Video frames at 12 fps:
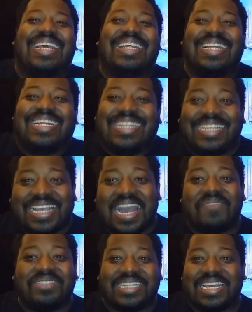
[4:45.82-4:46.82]
the
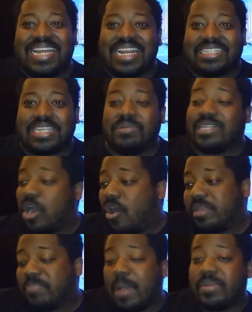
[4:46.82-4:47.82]
cop is looking at the tape he's like
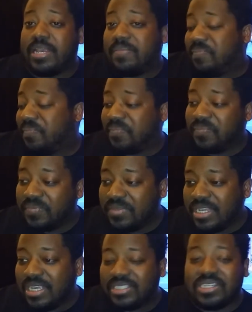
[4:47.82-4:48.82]
oh pop it in
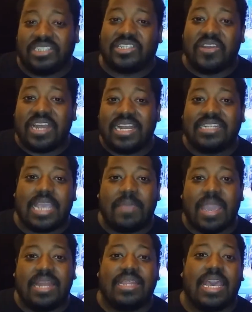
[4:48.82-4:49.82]
so they started the
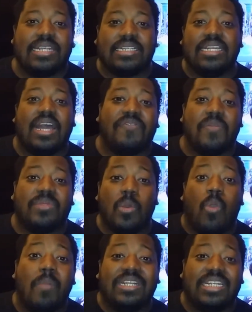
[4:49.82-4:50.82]
tape and there's nothing the
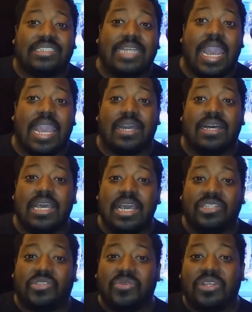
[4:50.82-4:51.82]
woman is there
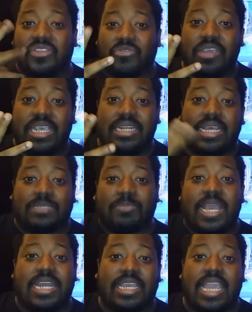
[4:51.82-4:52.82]
to the three that's
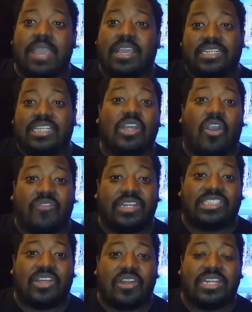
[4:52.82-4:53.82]
playing the game because they
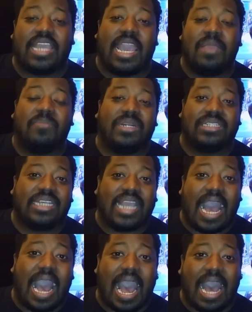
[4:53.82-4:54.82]
already started the game but the
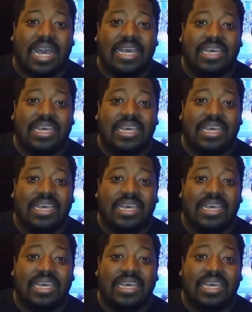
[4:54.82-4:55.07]
guy